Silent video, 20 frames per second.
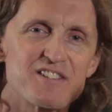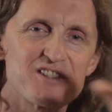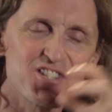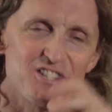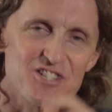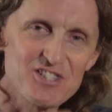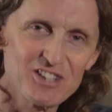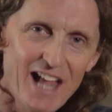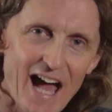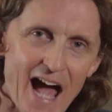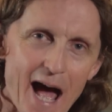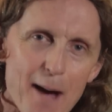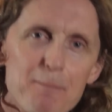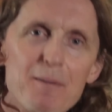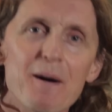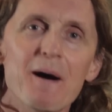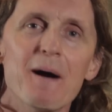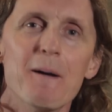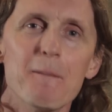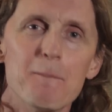slap
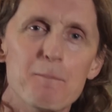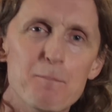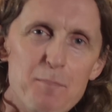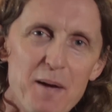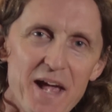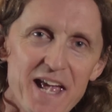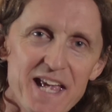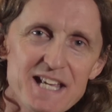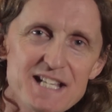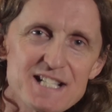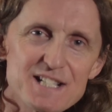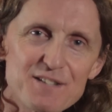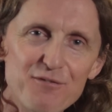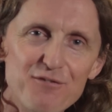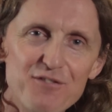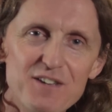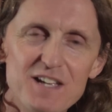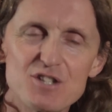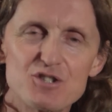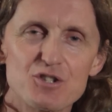bass
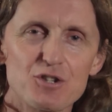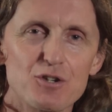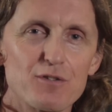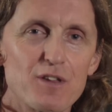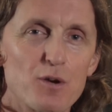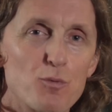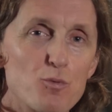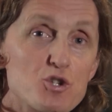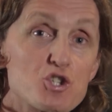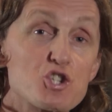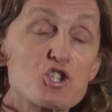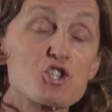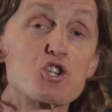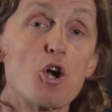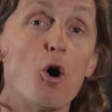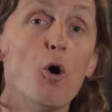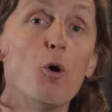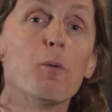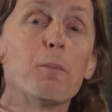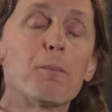feature that was
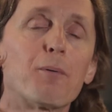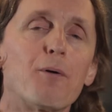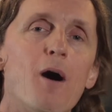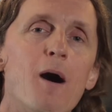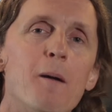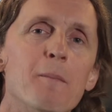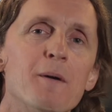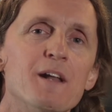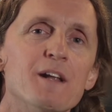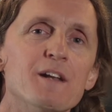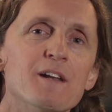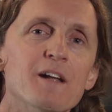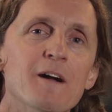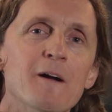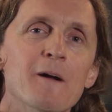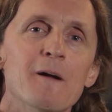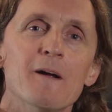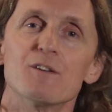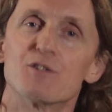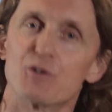so prominent
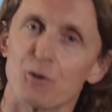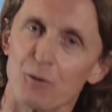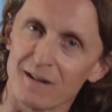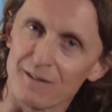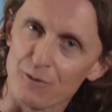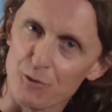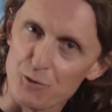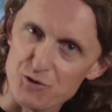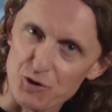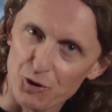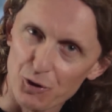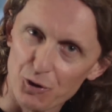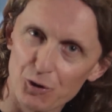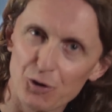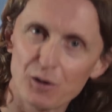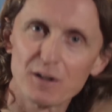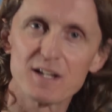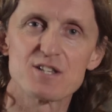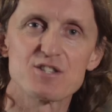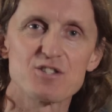during those
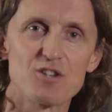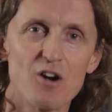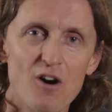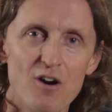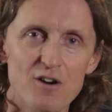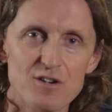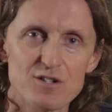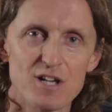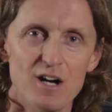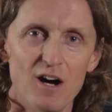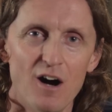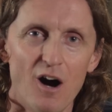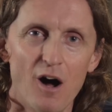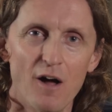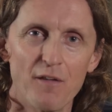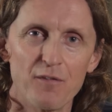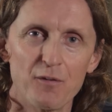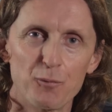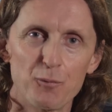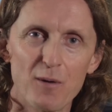early songs
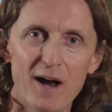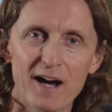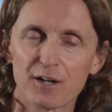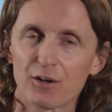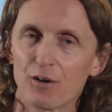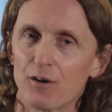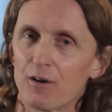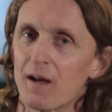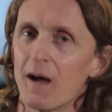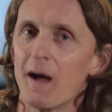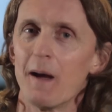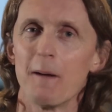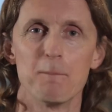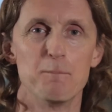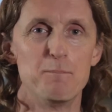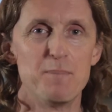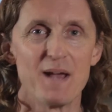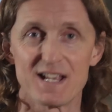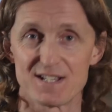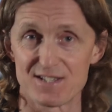on the record
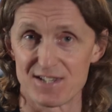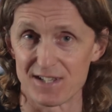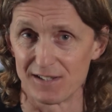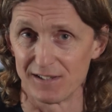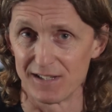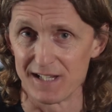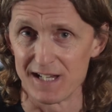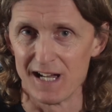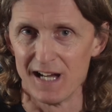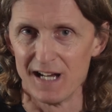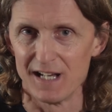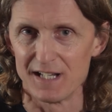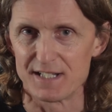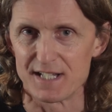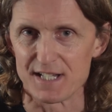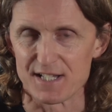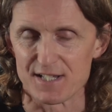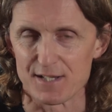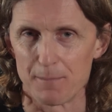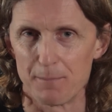basically
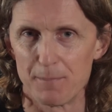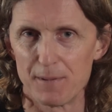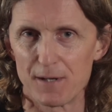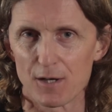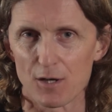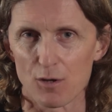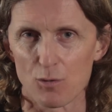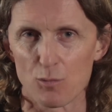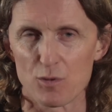disappear,